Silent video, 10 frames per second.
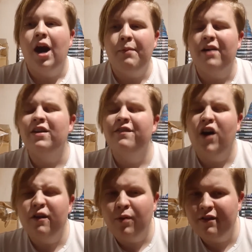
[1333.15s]
But I think
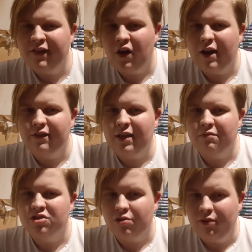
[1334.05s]
5.5
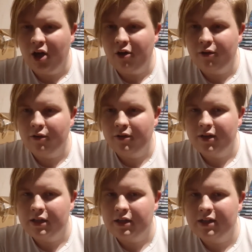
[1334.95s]
seems too low,
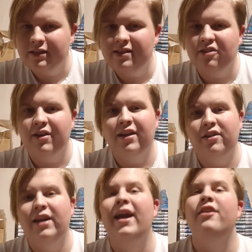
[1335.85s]
considering,
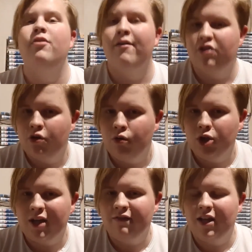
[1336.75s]
again, you have the cool
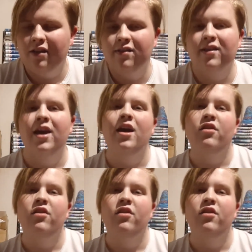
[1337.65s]
looking villains.